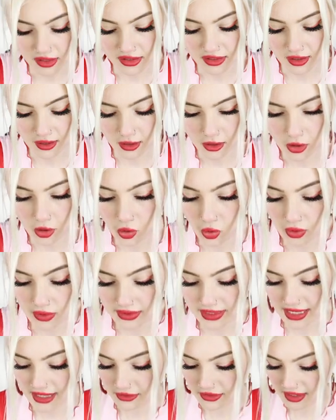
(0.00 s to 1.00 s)
So
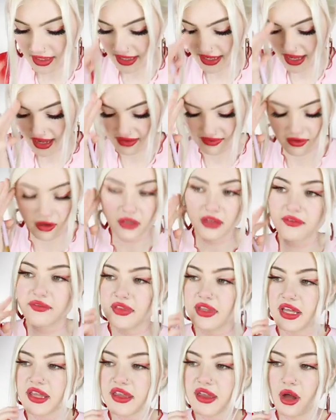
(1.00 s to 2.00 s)
now that I have all
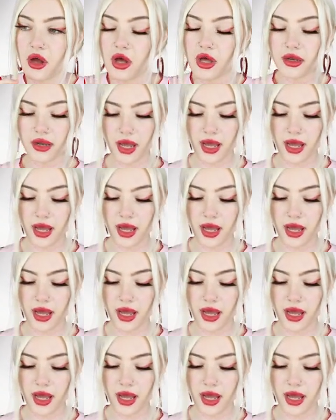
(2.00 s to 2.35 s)
of this on,